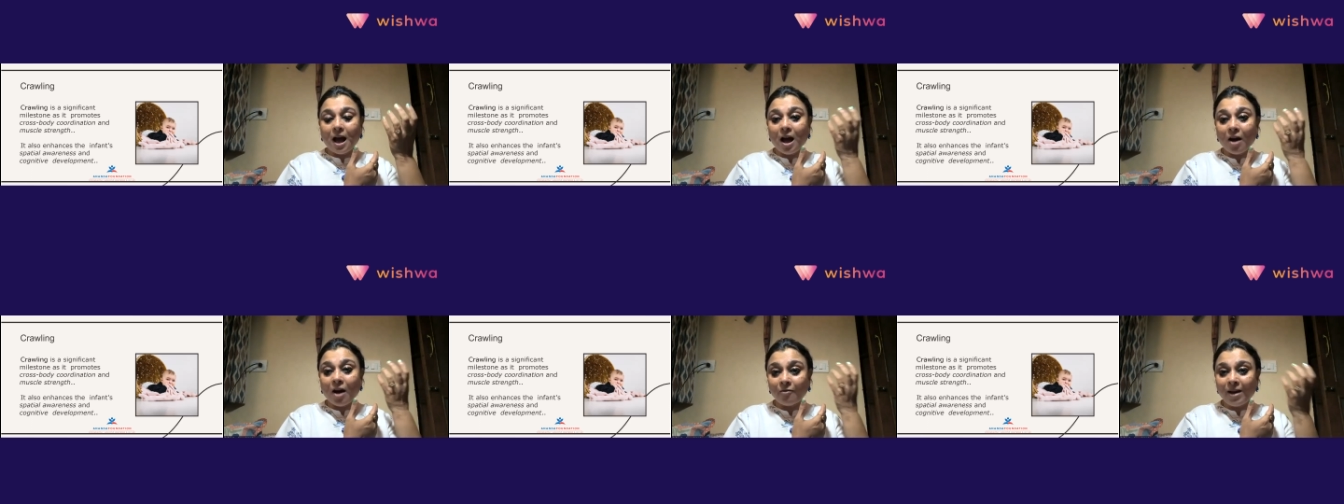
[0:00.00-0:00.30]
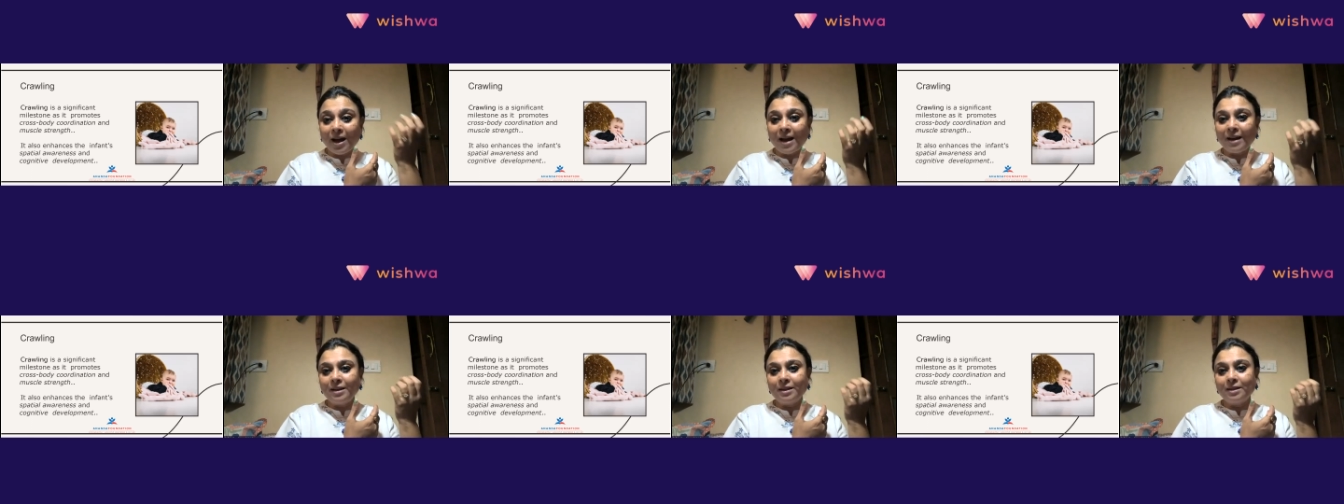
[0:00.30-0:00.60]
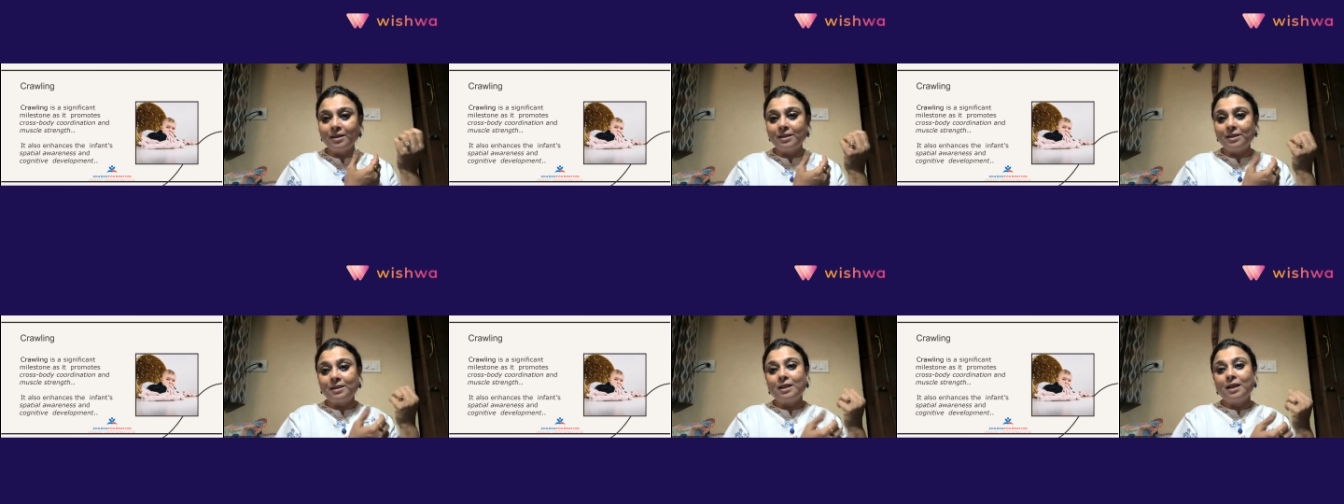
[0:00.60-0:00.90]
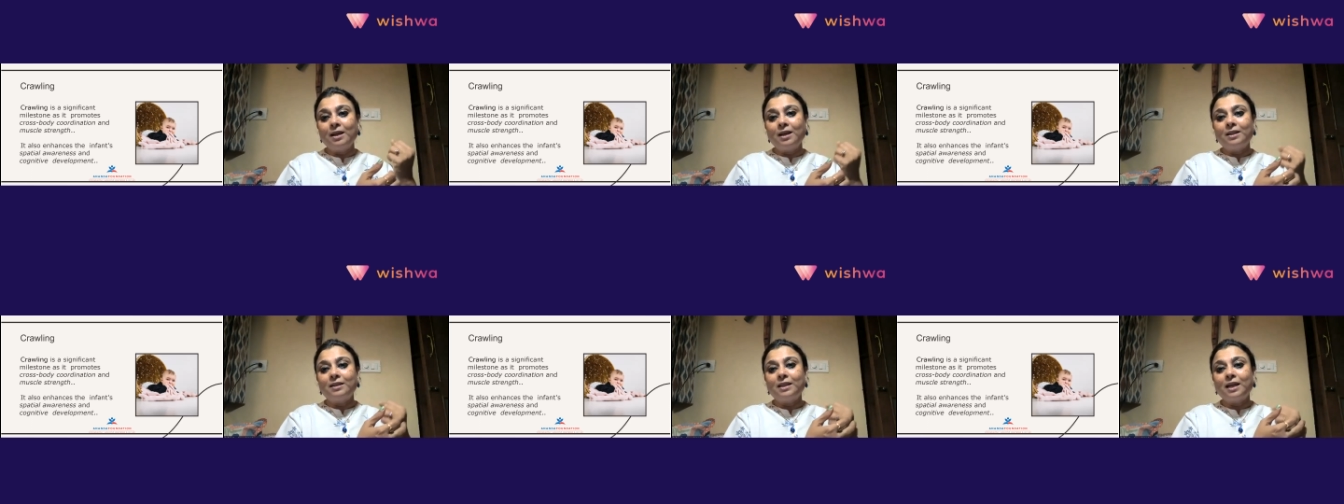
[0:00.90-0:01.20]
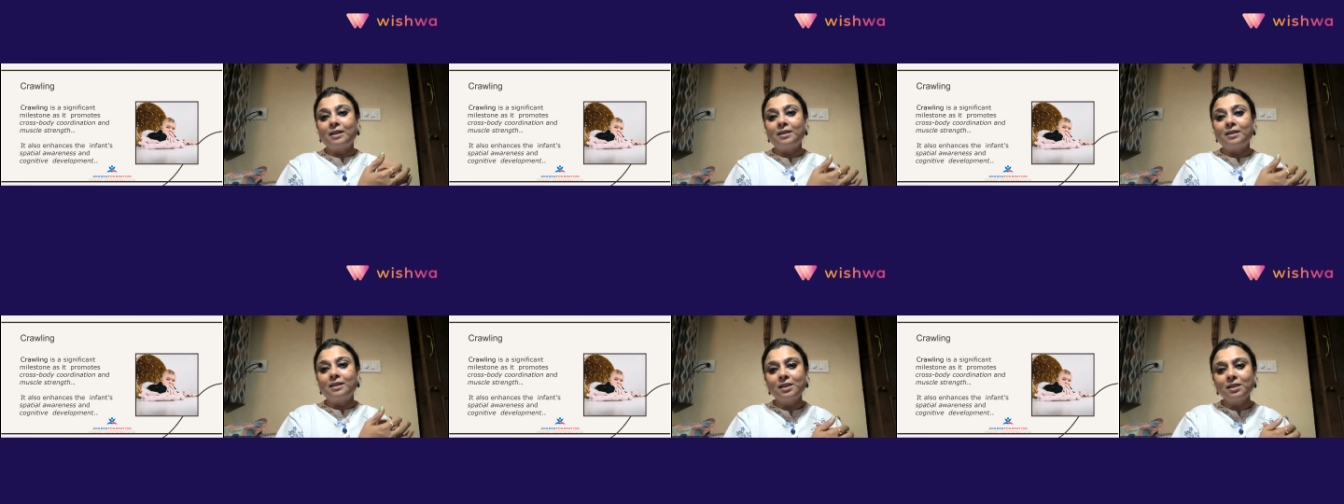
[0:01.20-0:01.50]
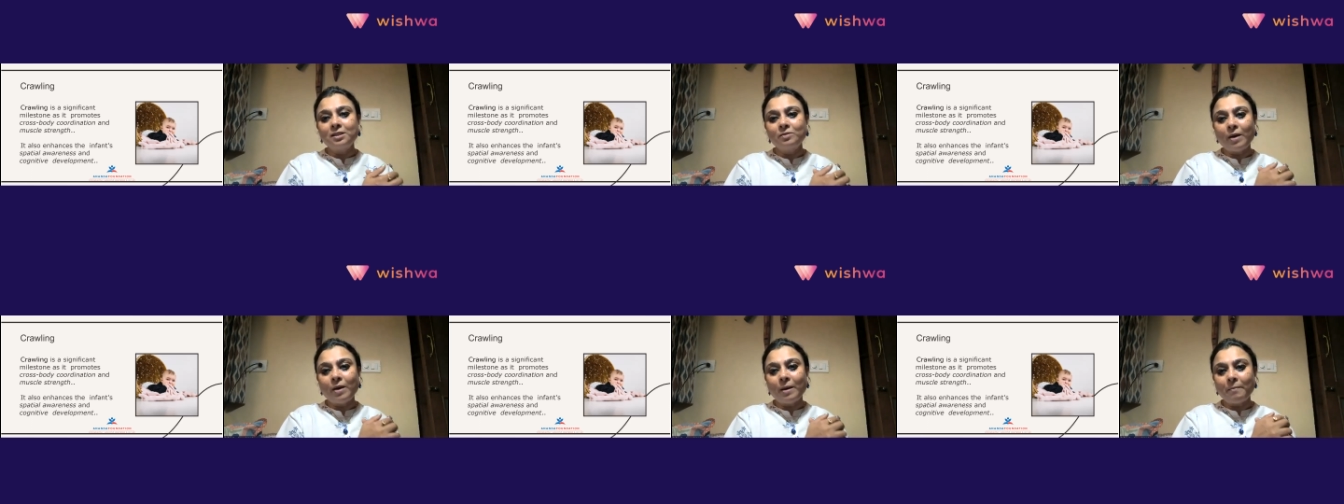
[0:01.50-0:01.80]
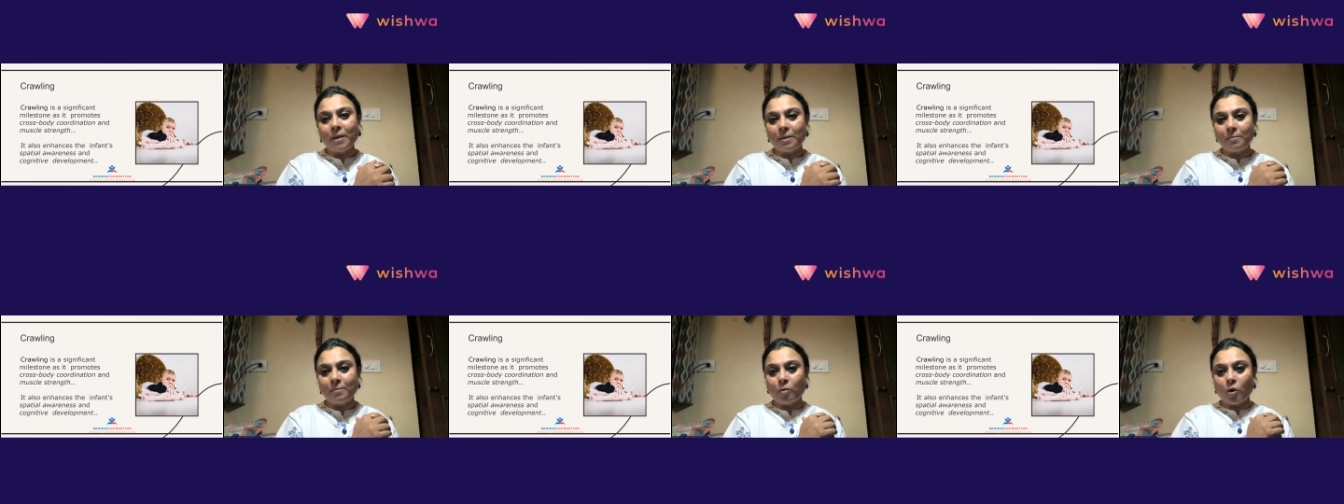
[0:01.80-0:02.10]
awareness that this is where
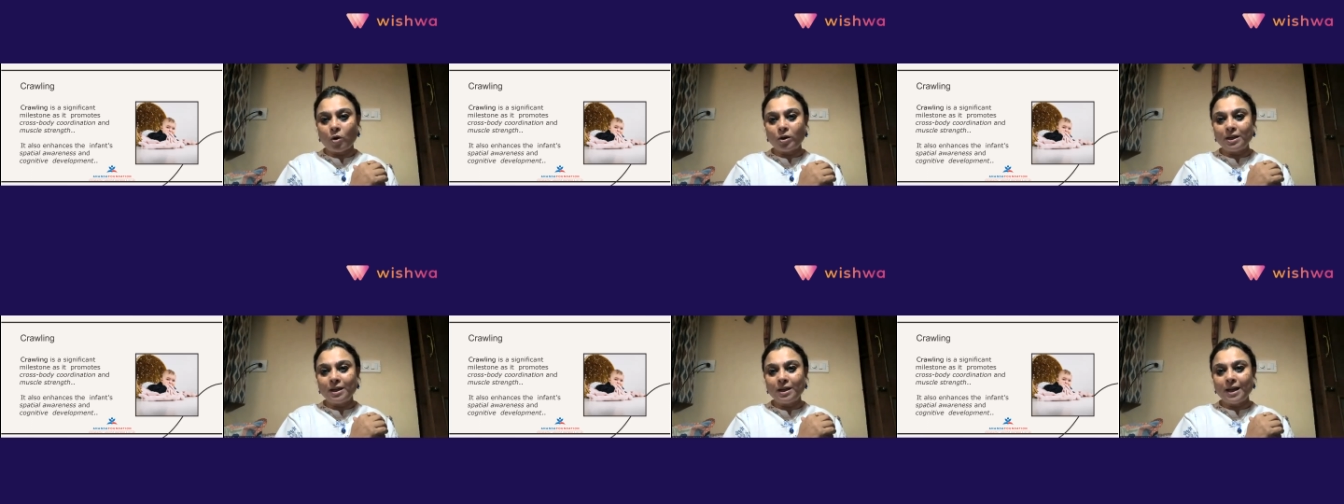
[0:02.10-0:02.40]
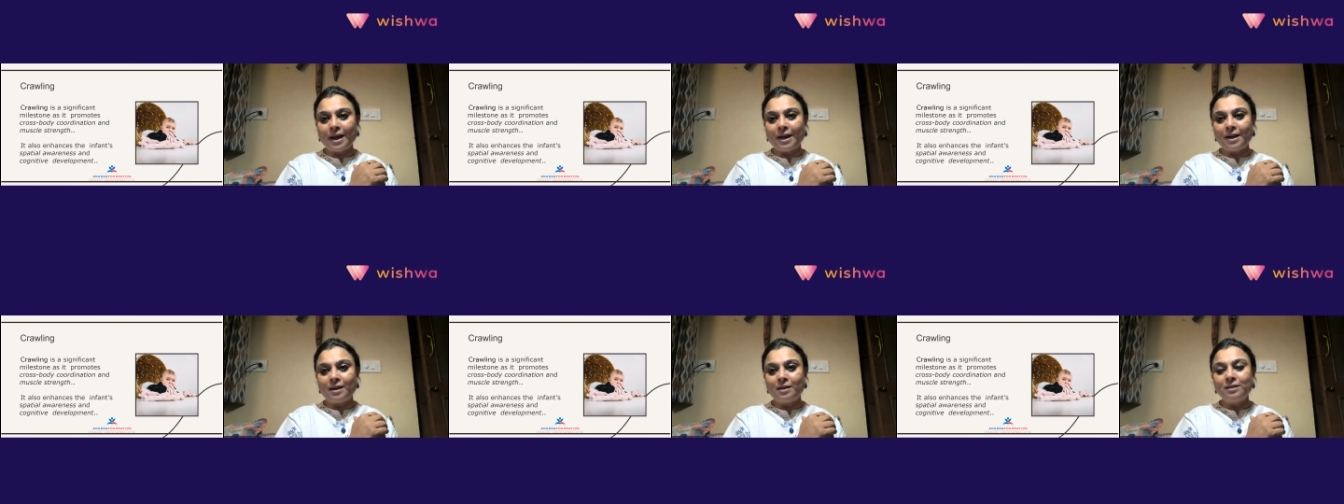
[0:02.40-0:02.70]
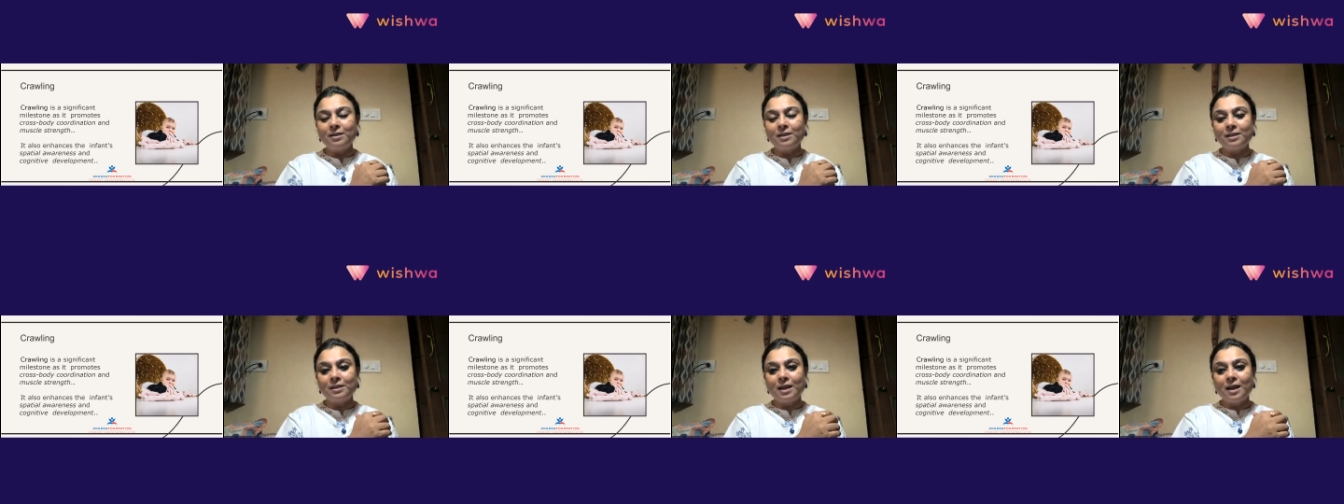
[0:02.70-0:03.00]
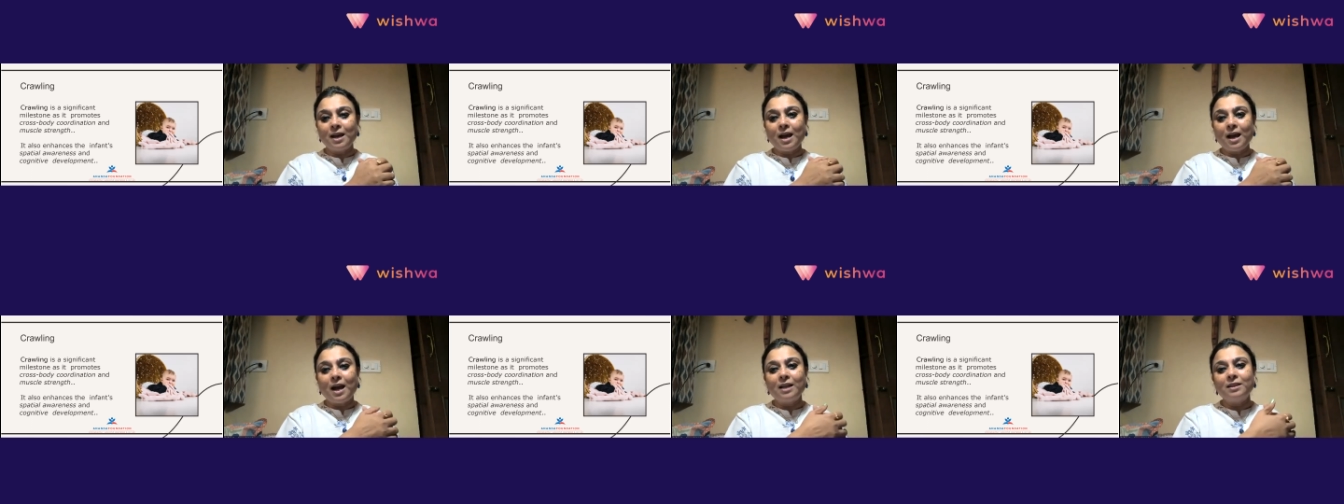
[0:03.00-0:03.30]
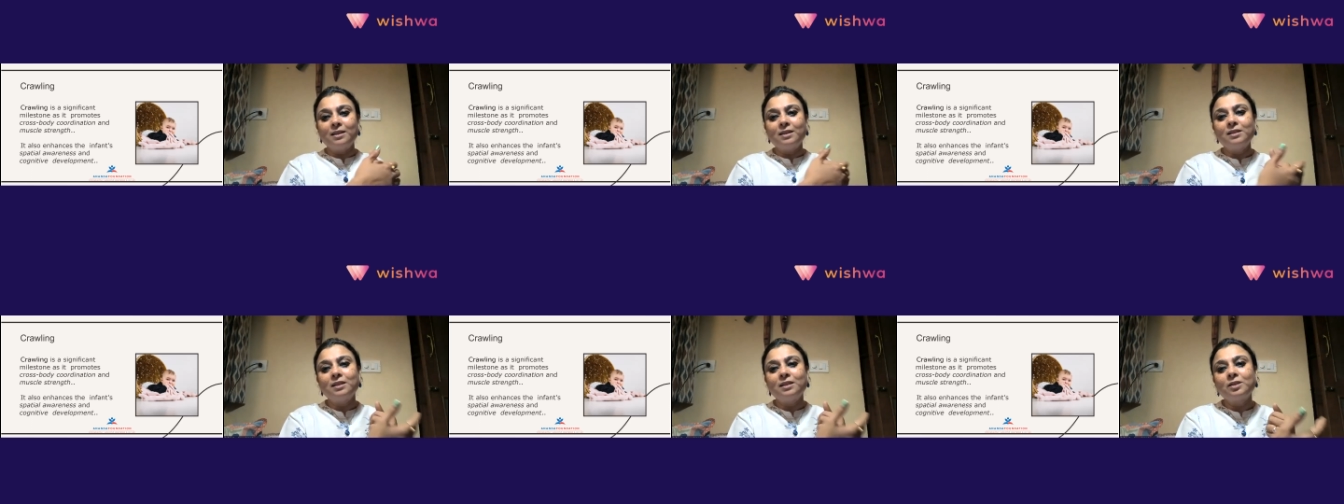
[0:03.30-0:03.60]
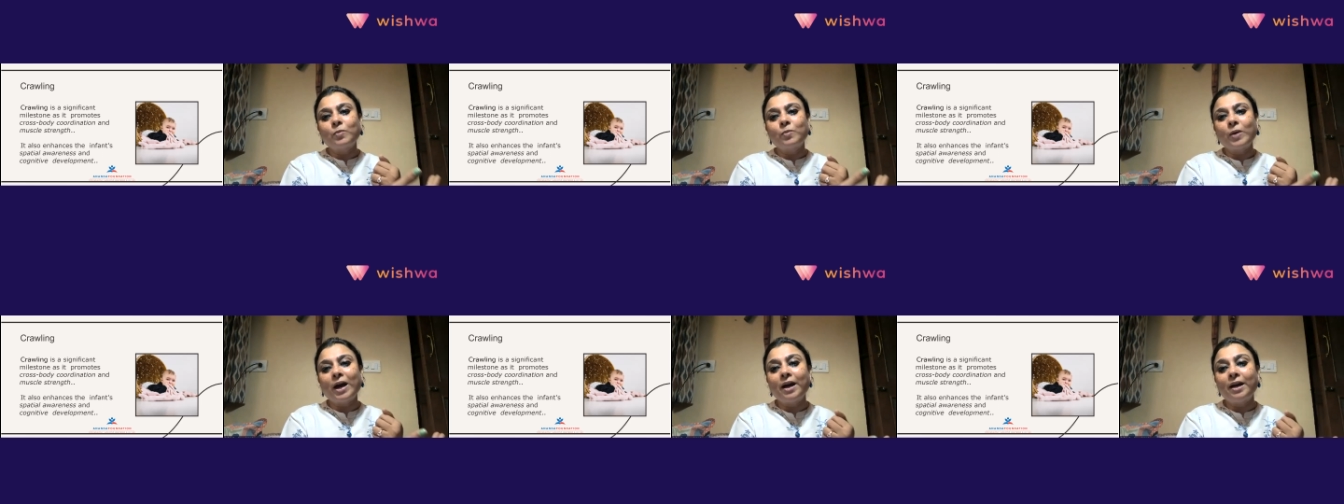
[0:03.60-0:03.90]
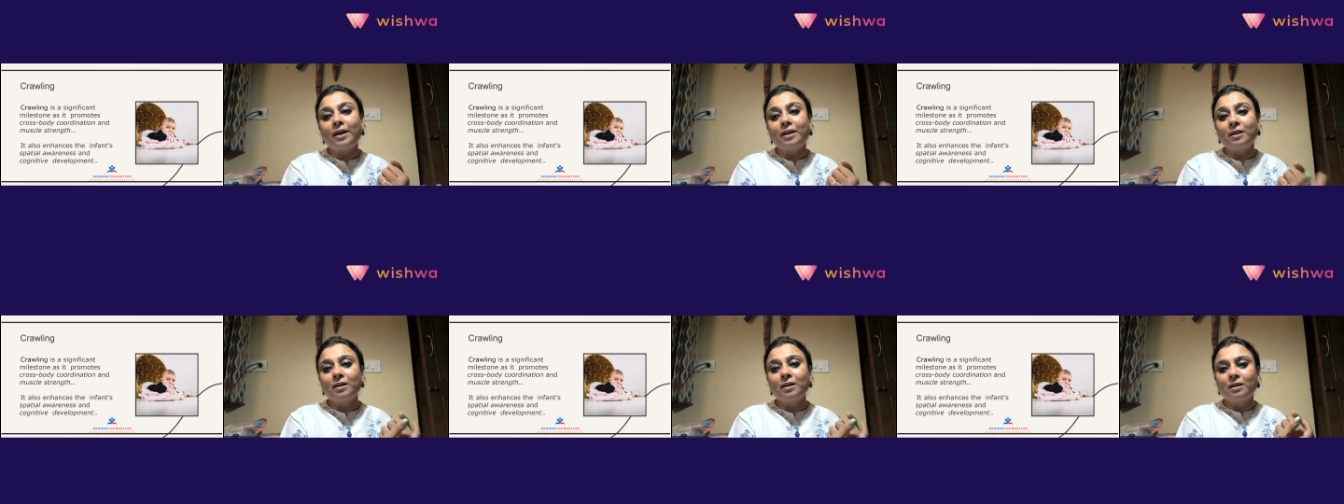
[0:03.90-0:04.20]
my body ends and this is where